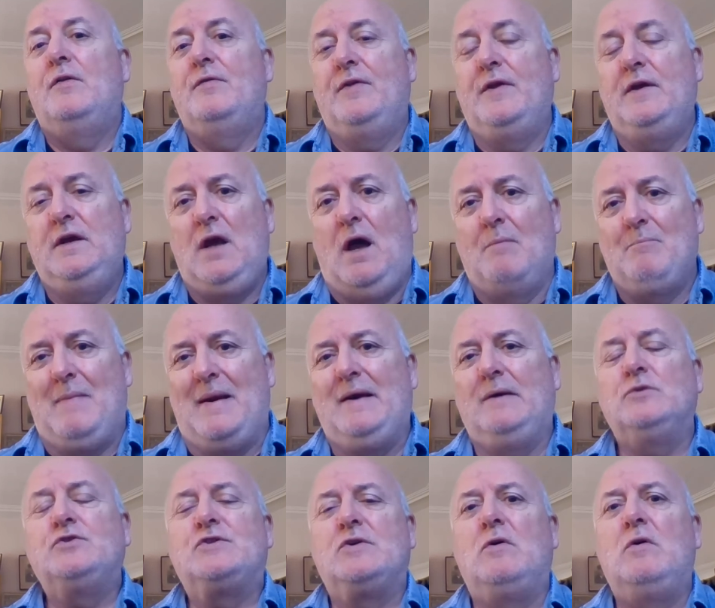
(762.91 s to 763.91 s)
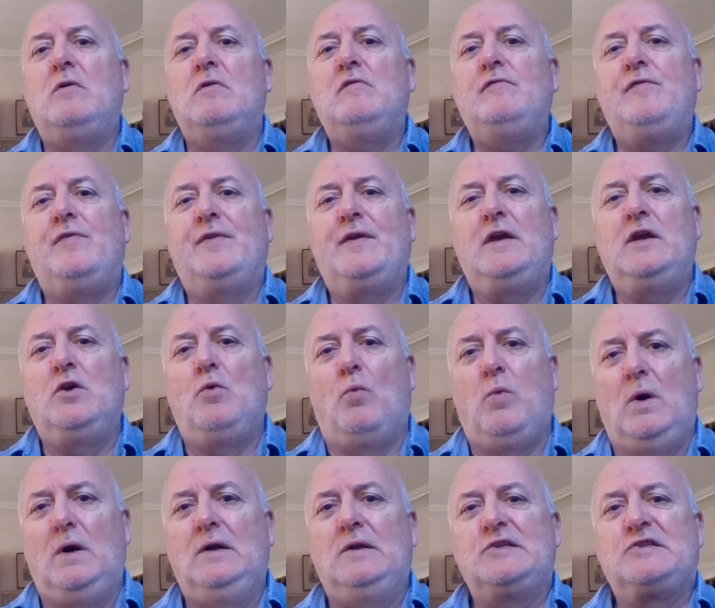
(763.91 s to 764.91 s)
the amount of the
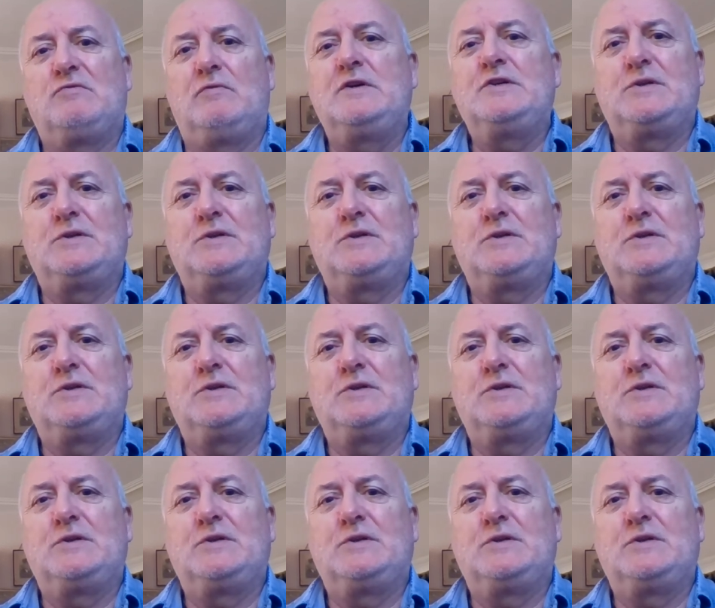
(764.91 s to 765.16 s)
world's